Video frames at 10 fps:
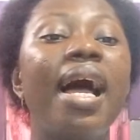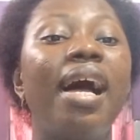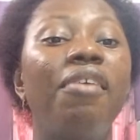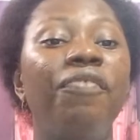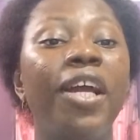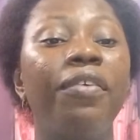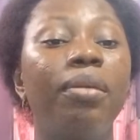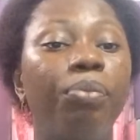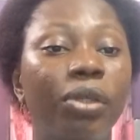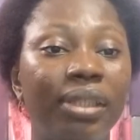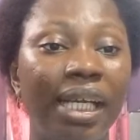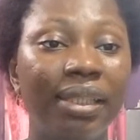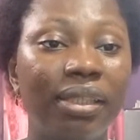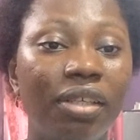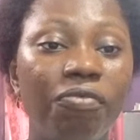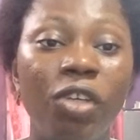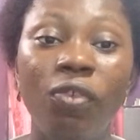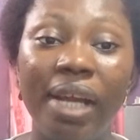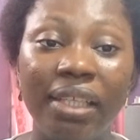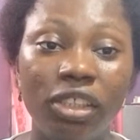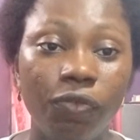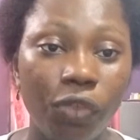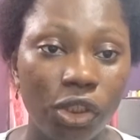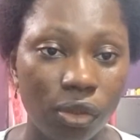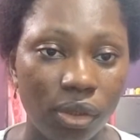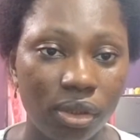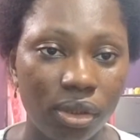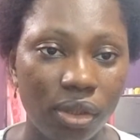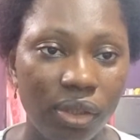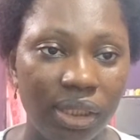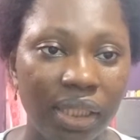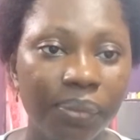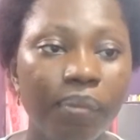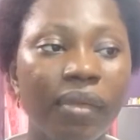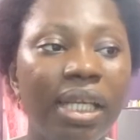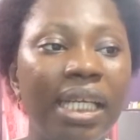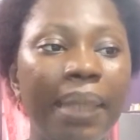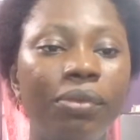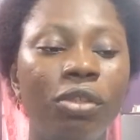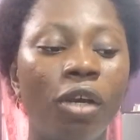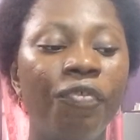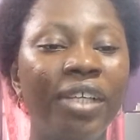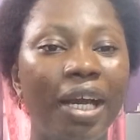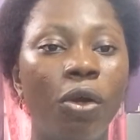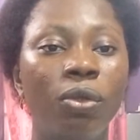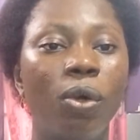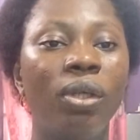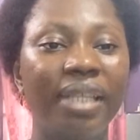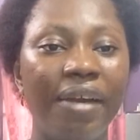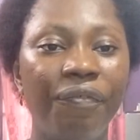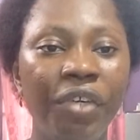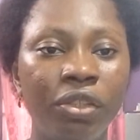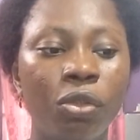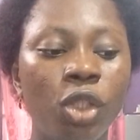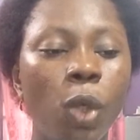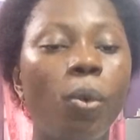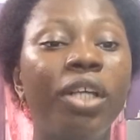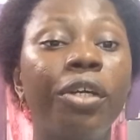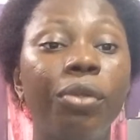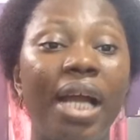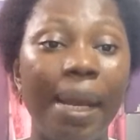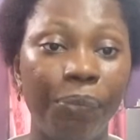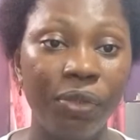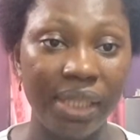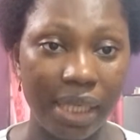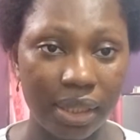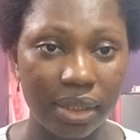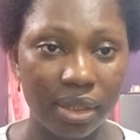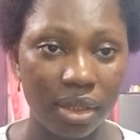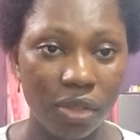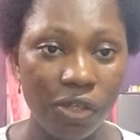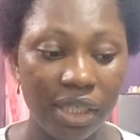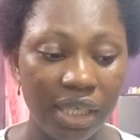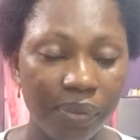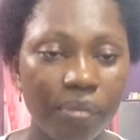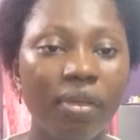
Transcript: are very important when writing fictions, okay? It keeps your reader on their feet to know what's going to happen next, okay?